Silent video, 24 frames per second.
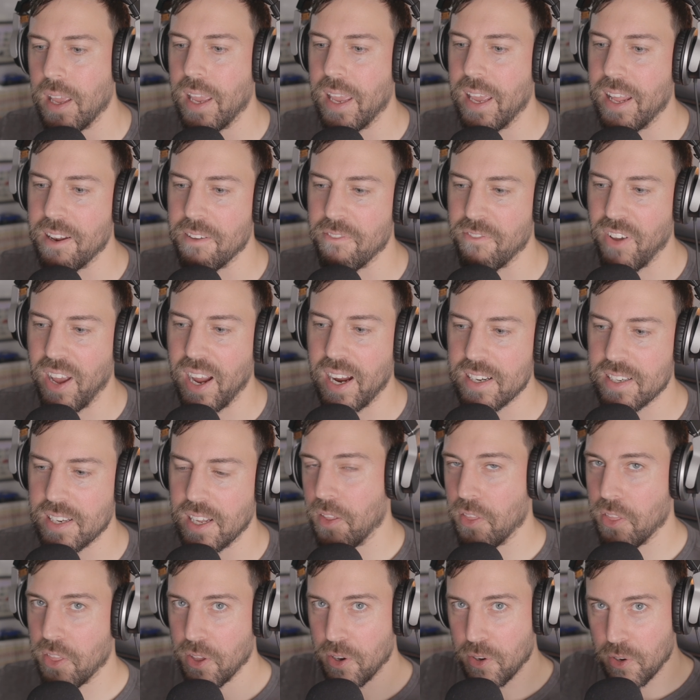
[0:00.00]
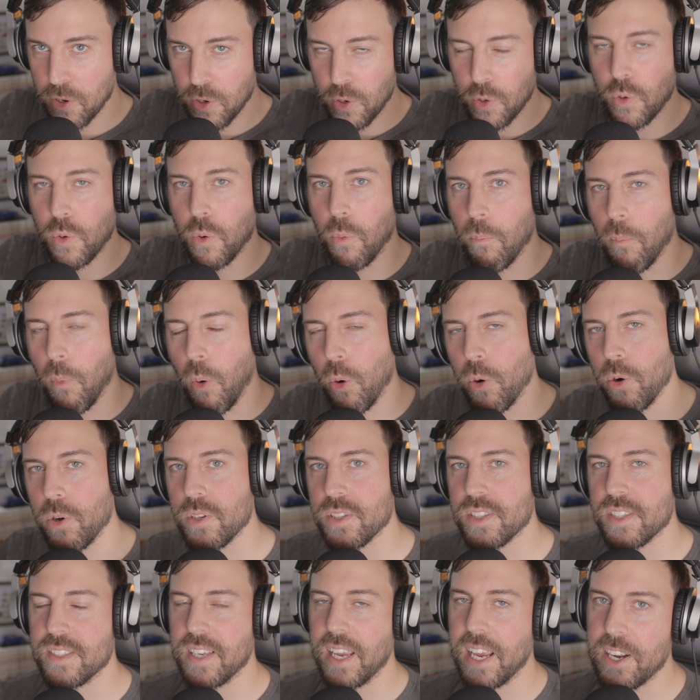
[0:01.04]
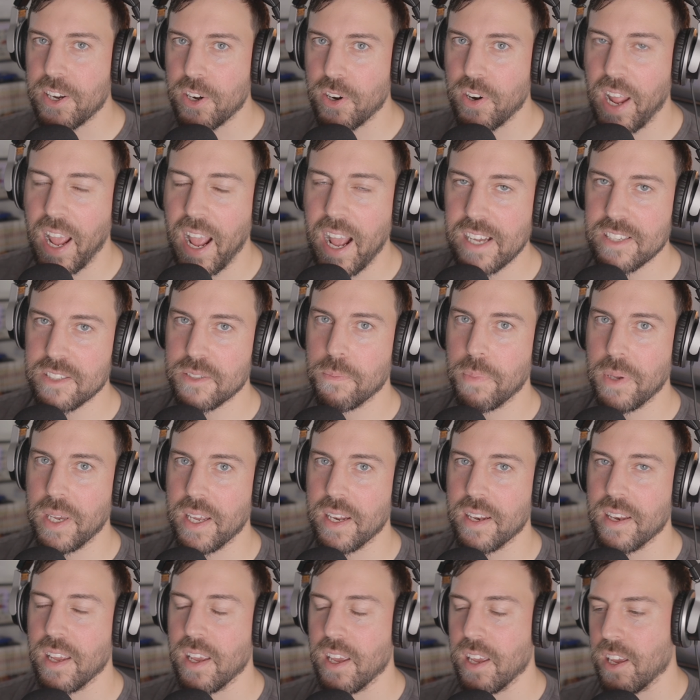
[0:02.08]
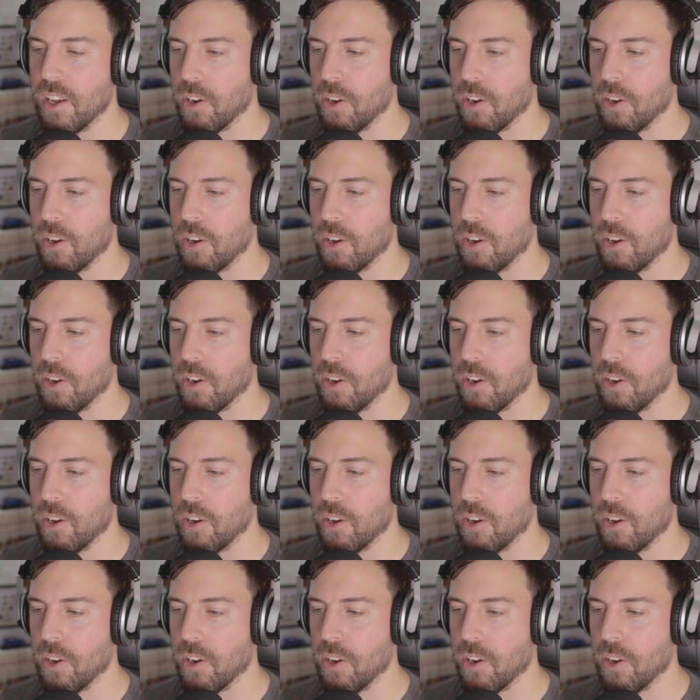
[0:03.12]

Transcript: And in fact, the new moral standard has been